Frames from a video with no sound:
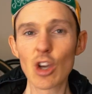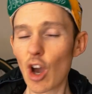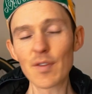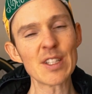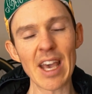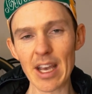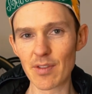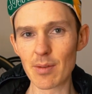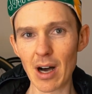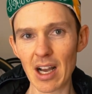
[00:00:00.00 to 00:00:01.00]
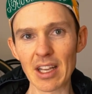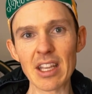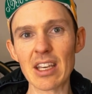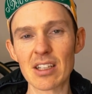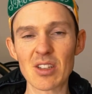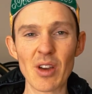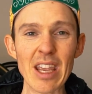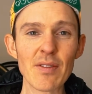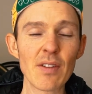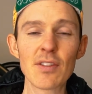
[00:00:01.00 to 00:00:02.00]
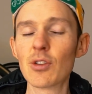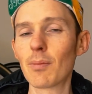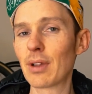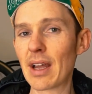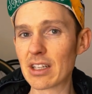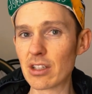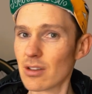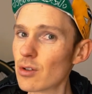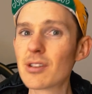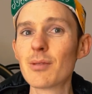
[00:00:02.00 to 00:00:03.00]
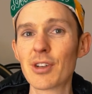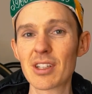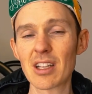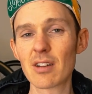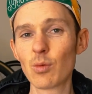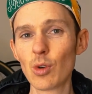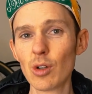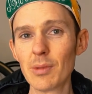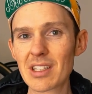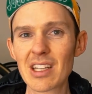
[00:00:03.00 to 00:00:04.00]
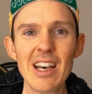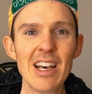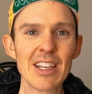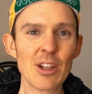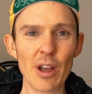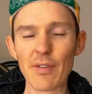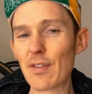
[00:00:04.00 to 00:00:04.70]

Curve is ahead of the market here. So even if you're not planning to use them on a set of warmers, you know, if